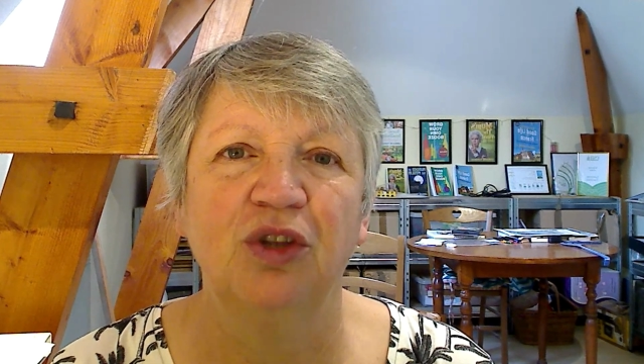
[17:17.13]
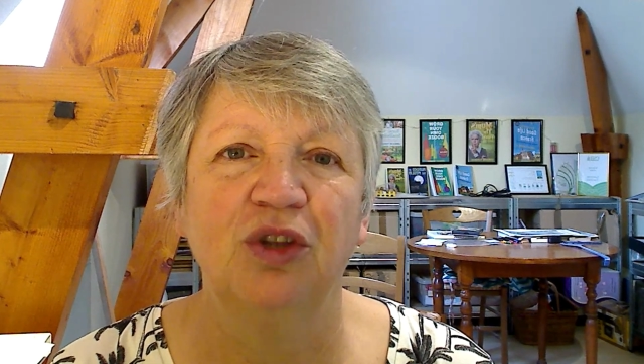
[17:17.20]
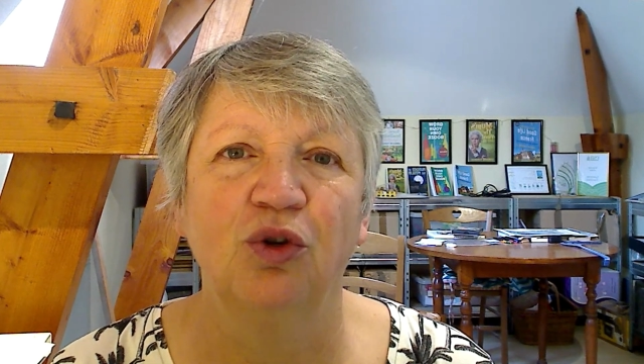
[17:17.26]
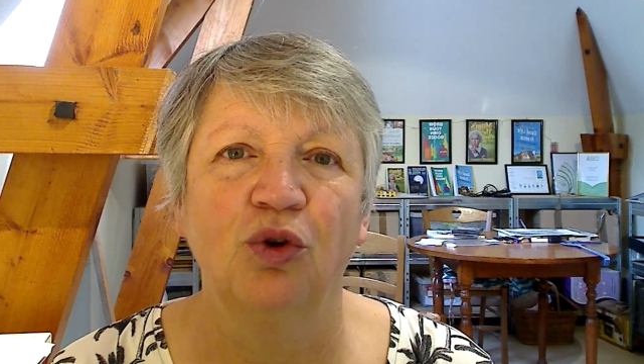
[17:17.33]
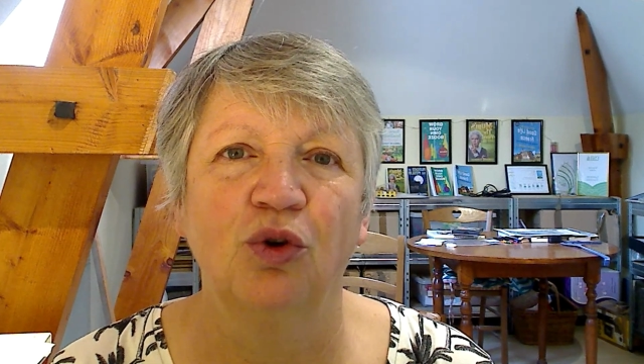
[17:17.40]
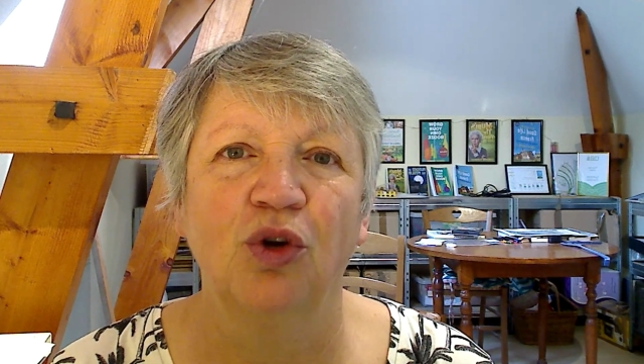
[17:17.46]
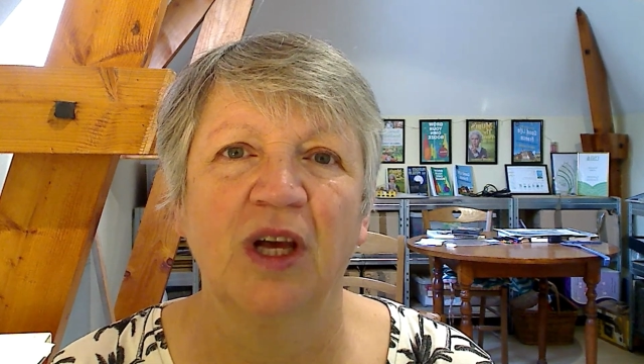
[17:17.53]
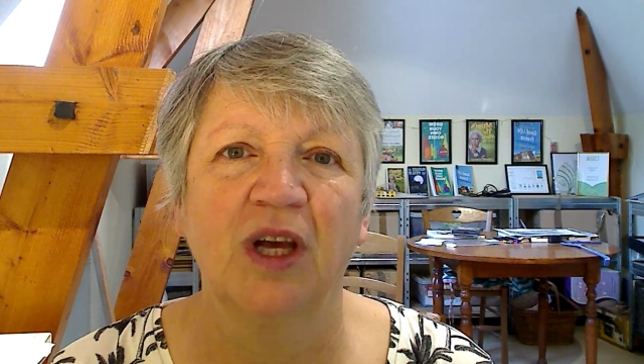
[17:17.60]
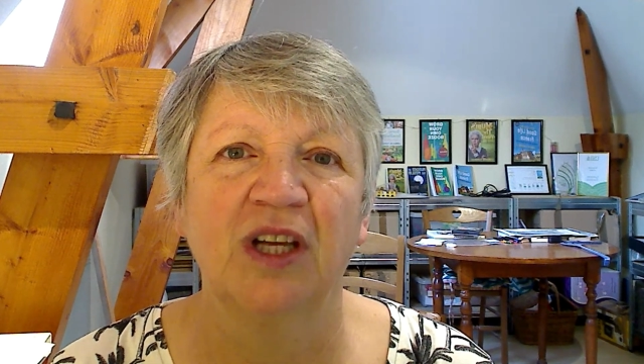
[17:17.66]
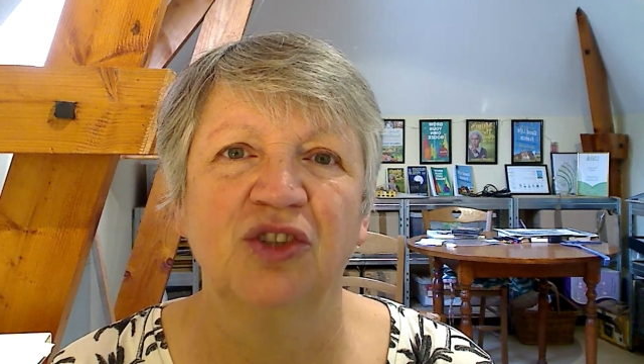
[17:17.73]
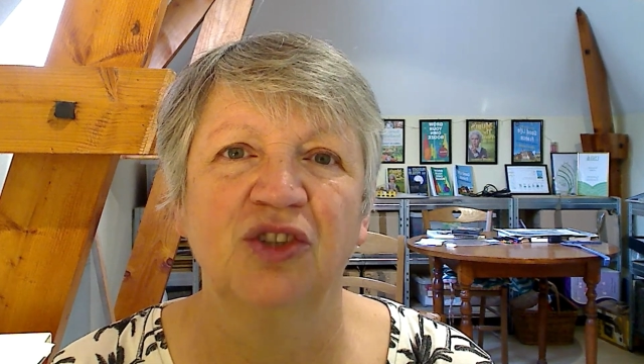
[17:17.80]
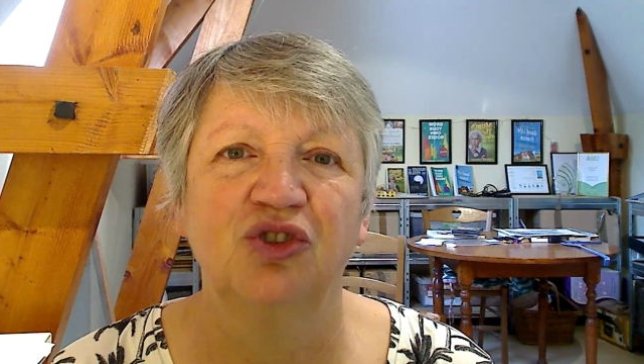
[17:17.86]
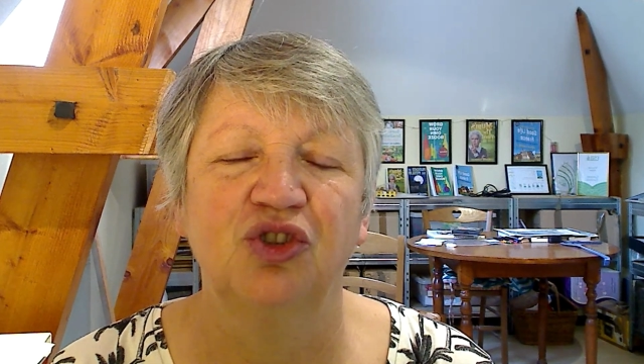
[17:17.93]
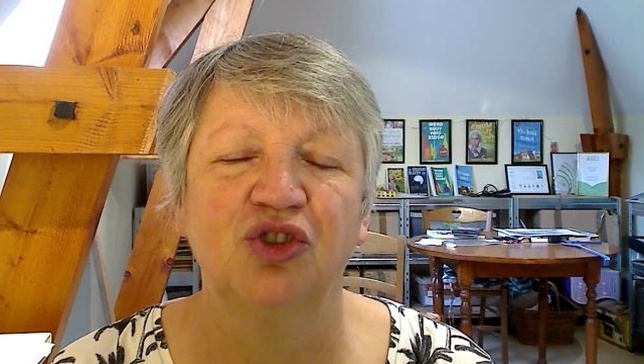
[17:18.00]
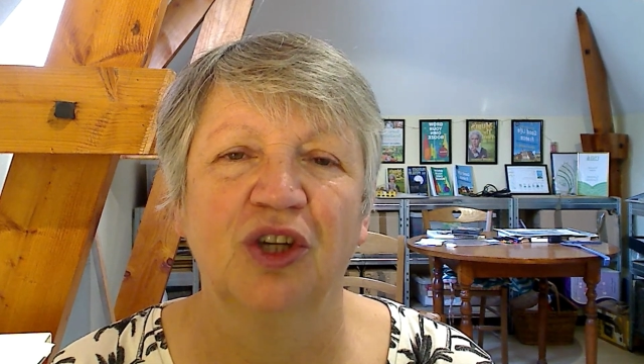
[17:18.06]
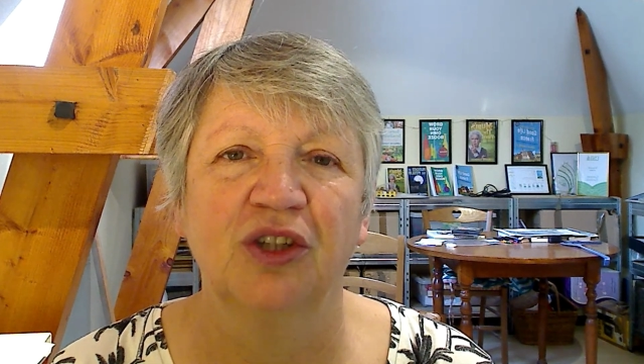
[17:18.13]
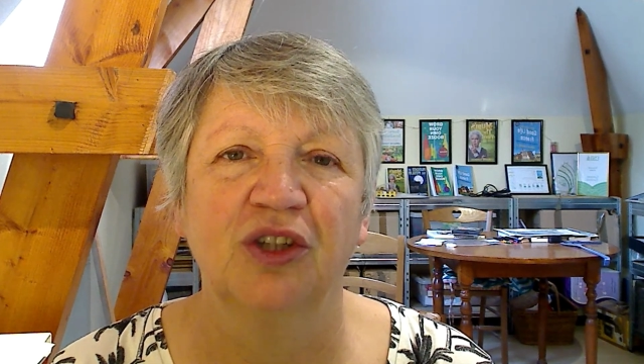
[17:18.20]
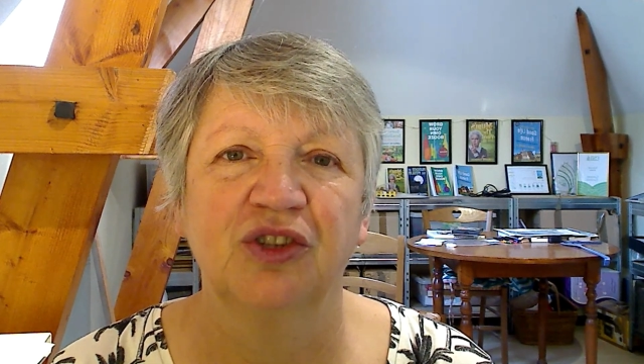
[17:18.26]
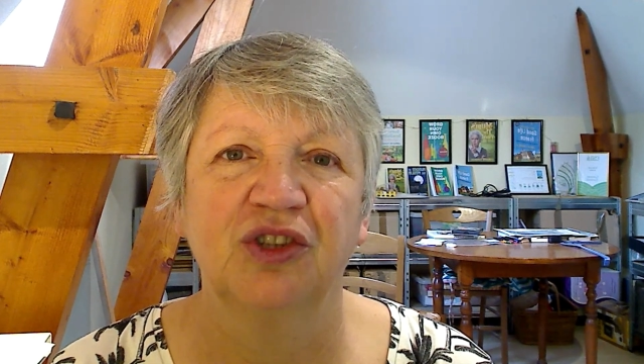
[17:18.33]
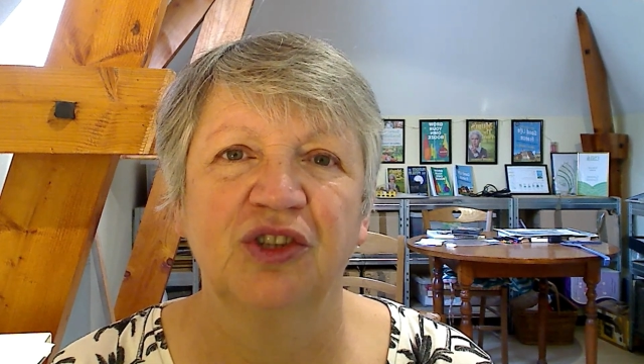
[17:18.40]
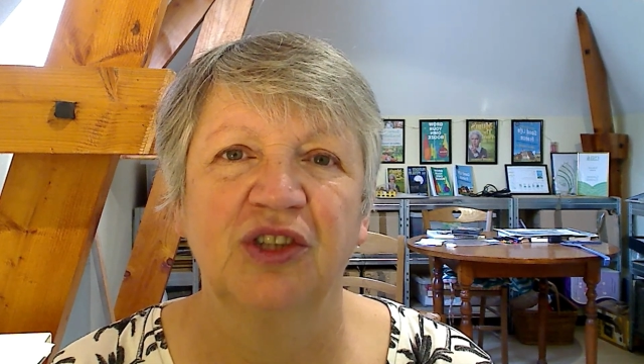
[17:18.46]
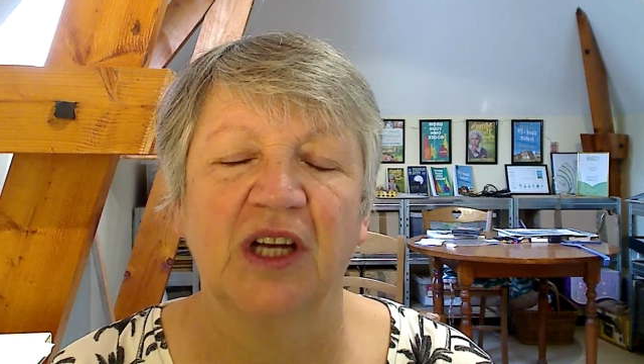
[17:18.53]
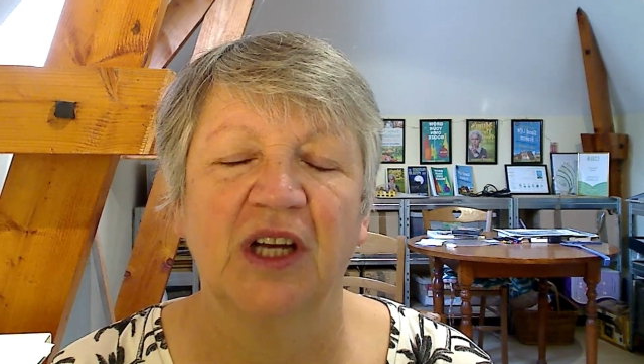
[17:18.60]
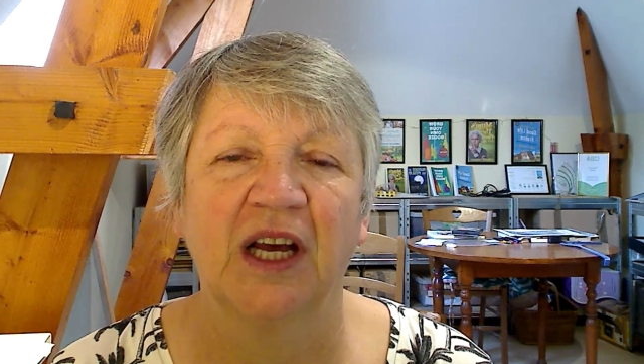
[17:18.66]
do is just